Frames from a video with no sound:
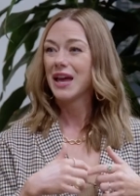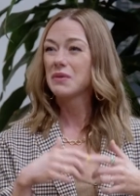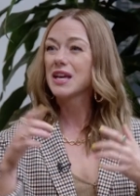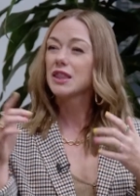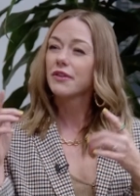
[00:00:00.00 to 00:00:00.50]
It
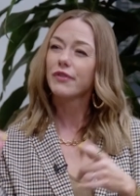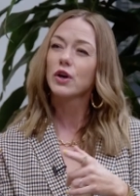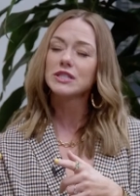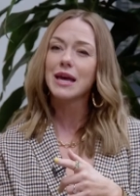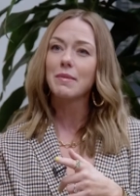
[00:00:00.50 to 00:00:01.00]
was like the
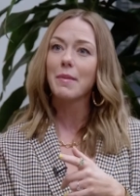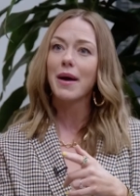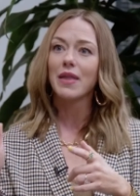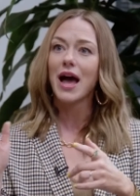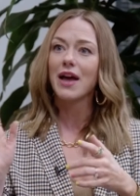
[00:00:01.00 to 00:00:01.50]
first time in my
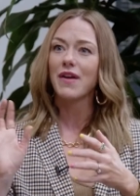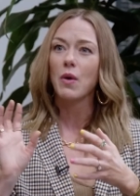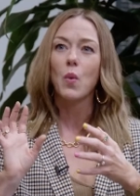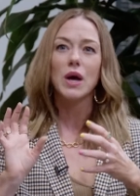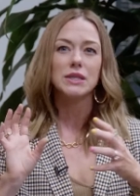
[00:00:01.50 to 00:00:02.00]
life I
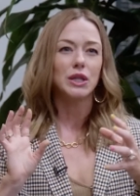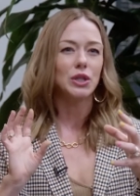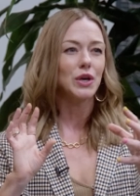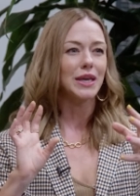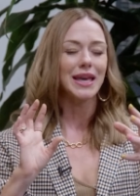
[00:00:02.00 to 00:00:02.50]
wasn't
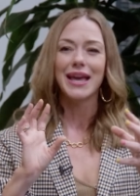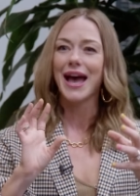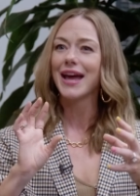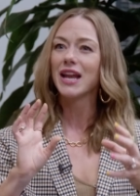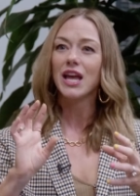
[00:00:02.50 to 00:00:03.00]
looking
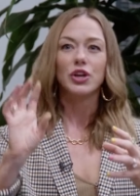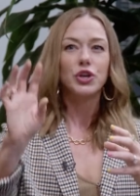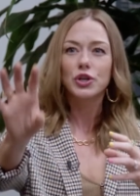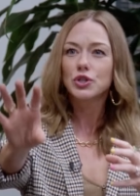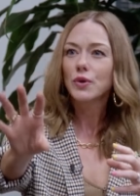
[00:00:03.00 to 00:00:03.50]
at,
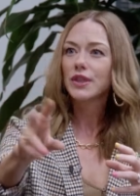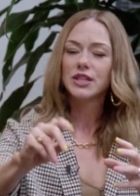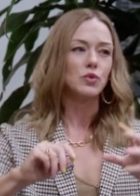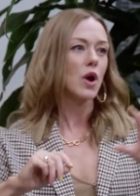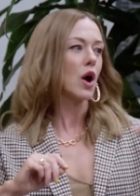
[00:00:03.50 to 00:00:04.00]
you're doing
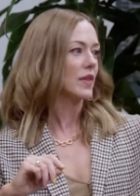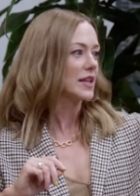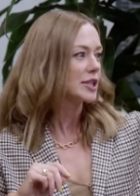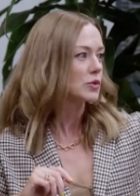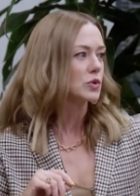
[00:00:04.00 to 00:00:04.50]
this wrong and
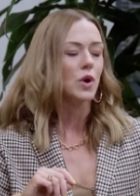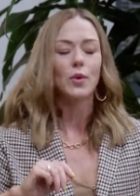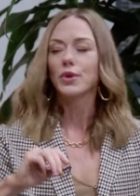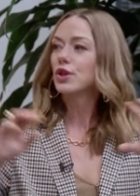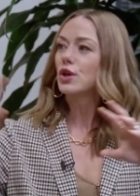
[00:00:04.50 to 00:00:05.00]
this is what's wrong
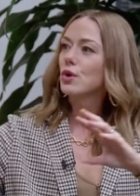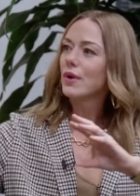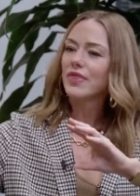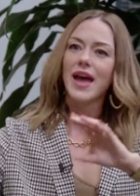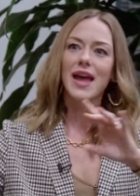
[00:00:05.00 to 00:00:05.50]
with you
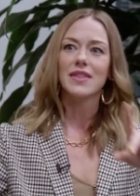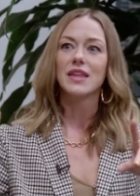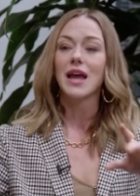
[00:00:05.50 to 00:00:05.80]
and they and they.